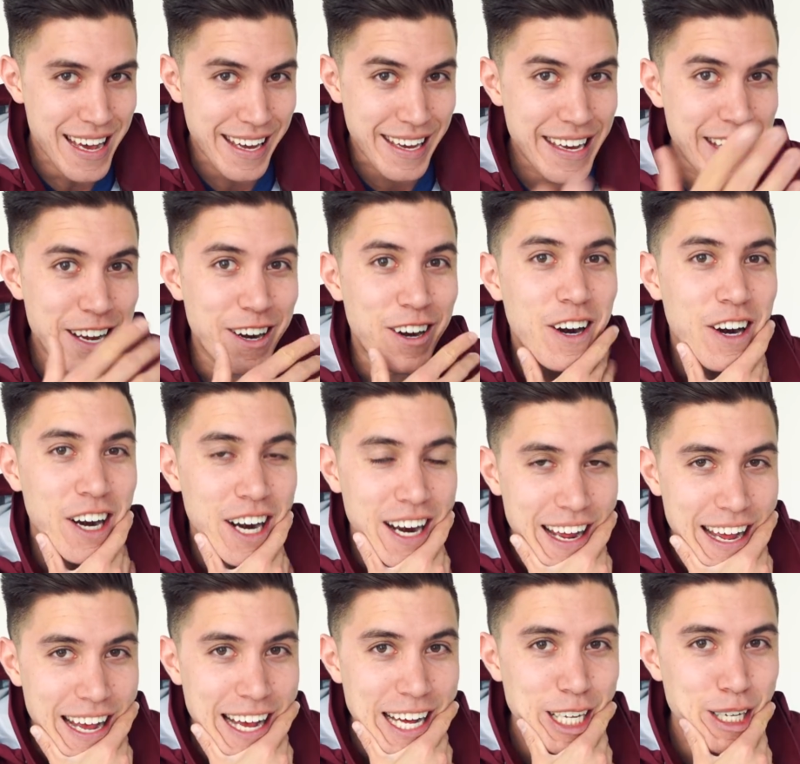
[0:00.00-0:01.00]

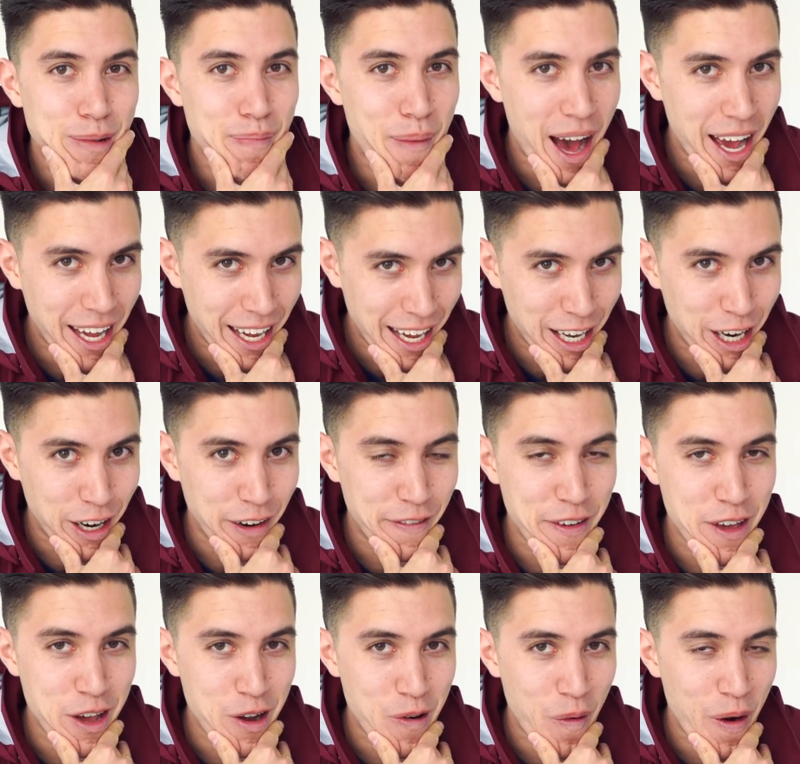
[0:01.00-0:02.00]
Here is my
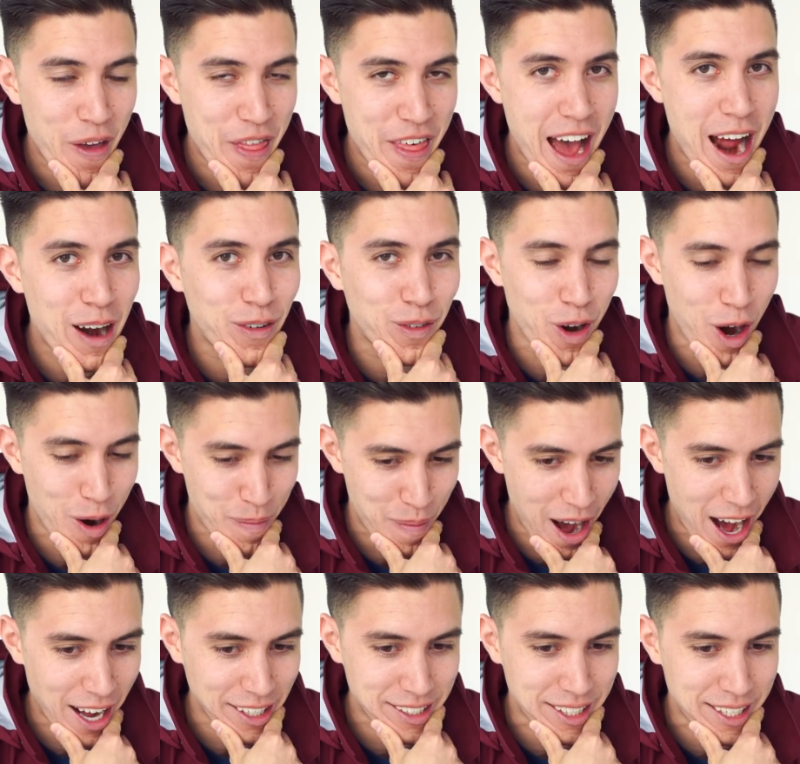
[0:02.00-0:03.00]
interview with that
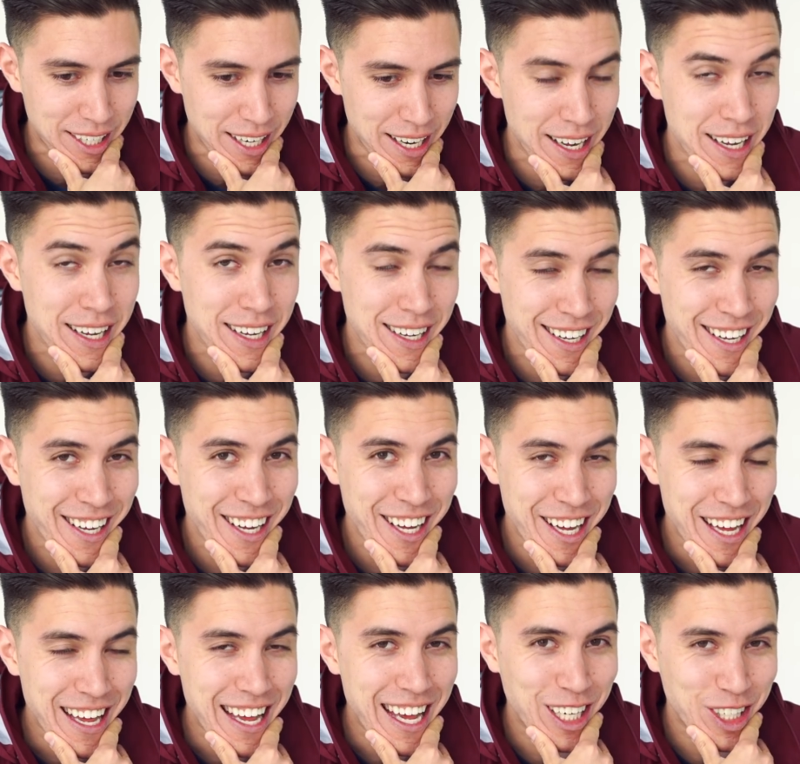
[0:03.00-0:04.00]
robot.
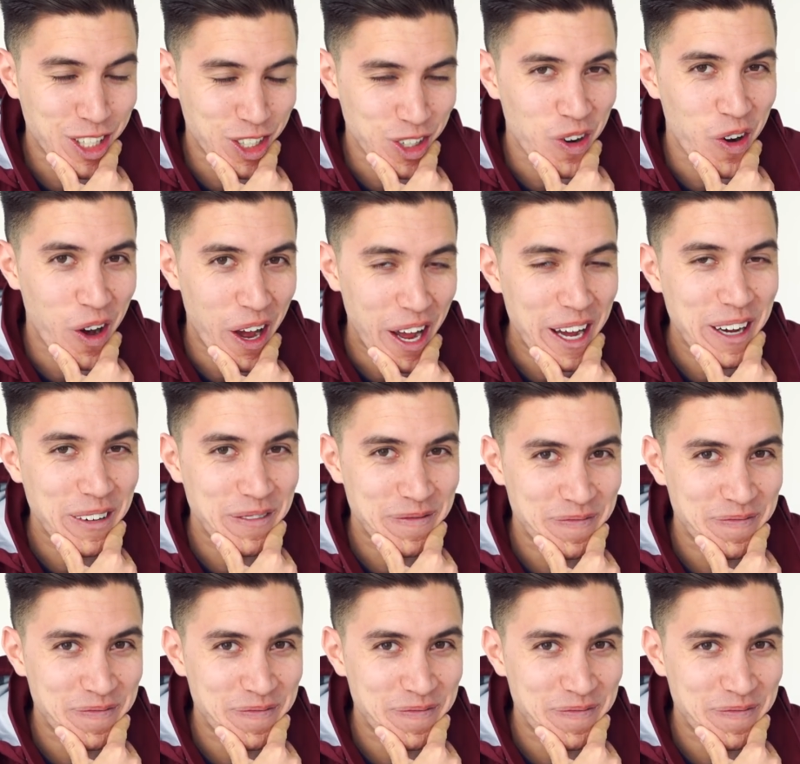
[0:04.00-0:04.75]
Enjoy.